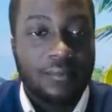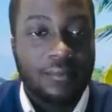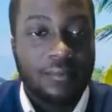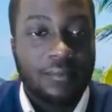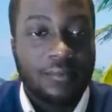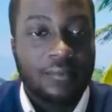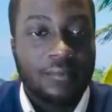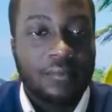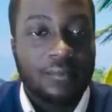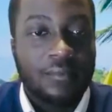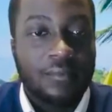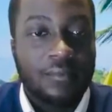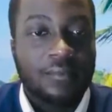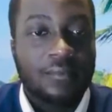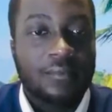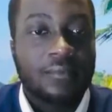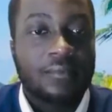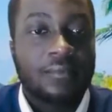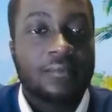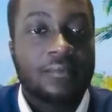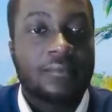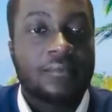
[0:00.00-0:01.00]

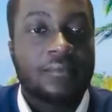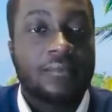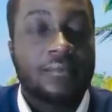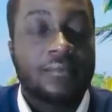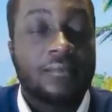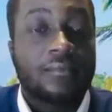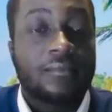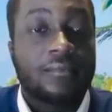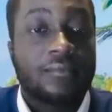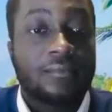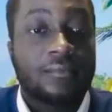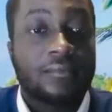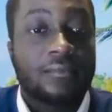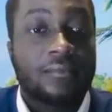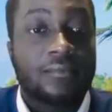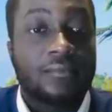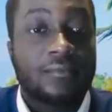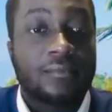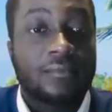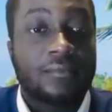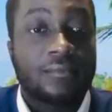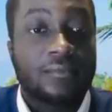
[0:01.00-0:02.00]

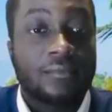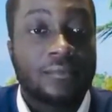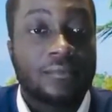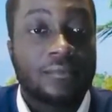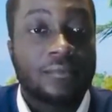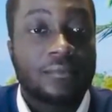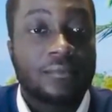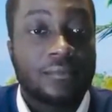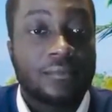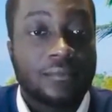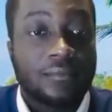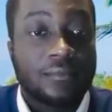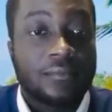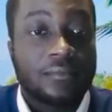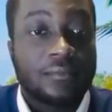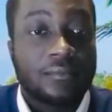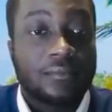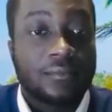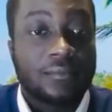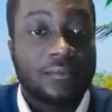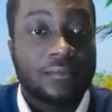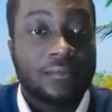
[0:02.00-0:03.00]

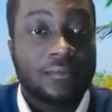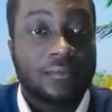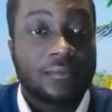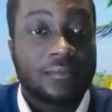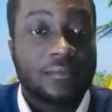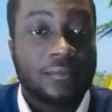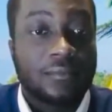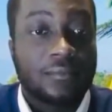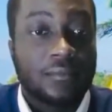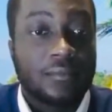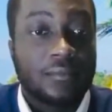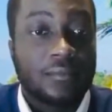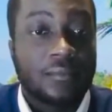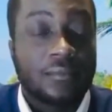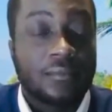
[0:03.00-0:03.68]
(not speaking)